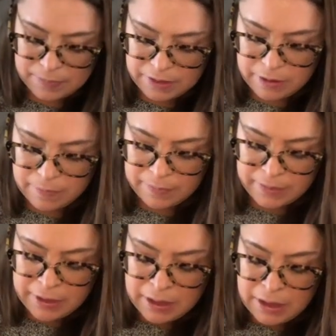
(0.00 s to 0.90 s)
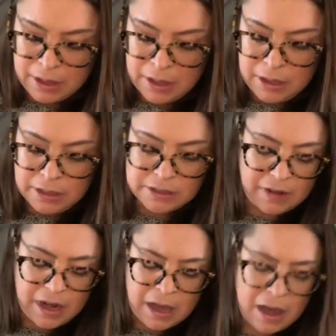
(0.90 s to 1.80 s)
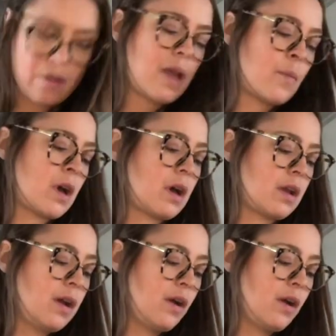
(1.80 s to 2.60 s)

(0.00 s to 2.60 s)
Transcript: Okay, so right now I'm on